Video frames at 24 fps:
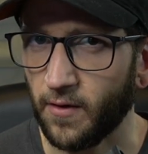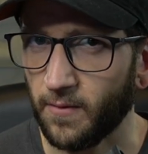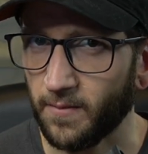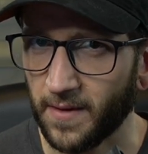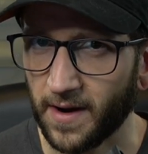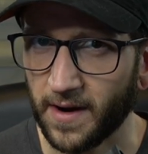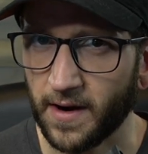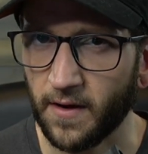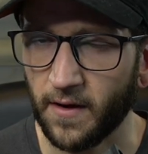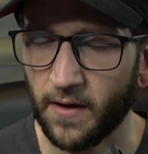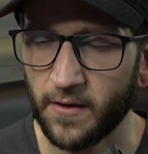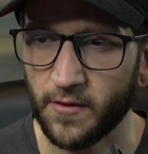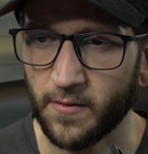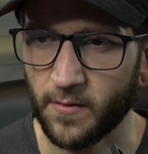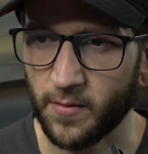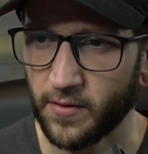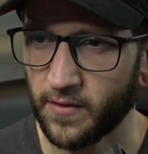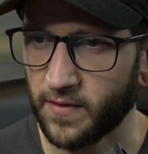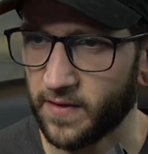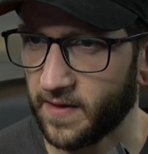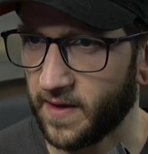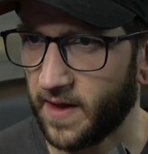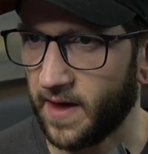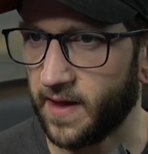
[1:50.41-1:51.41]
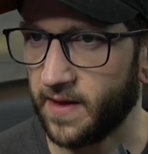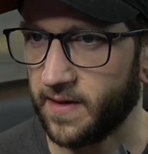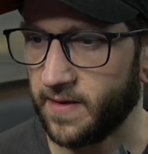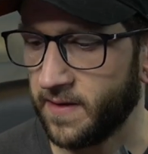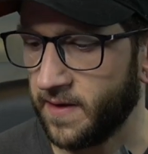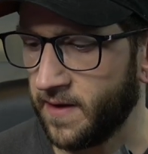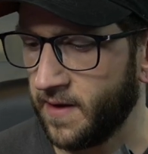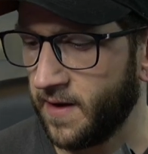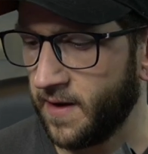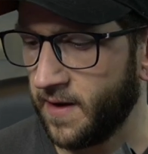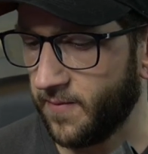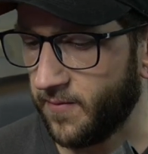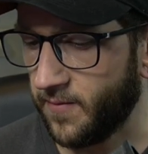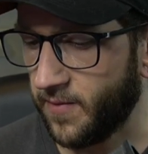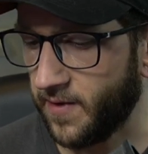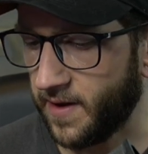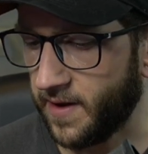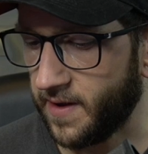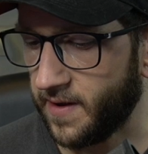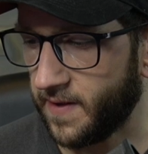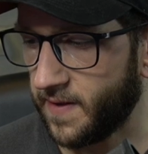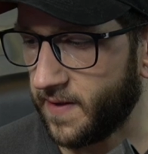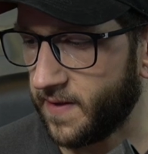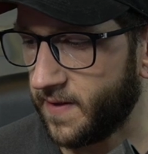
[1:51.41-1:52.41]
I'm not 100%,
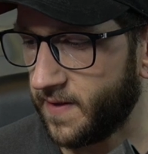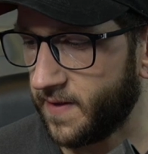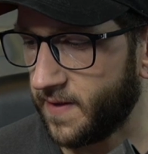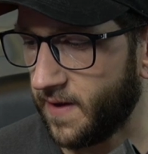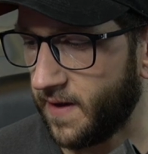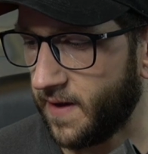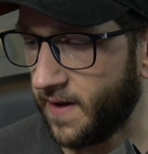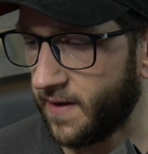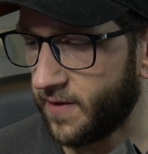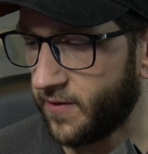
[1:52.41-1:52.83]
but uh,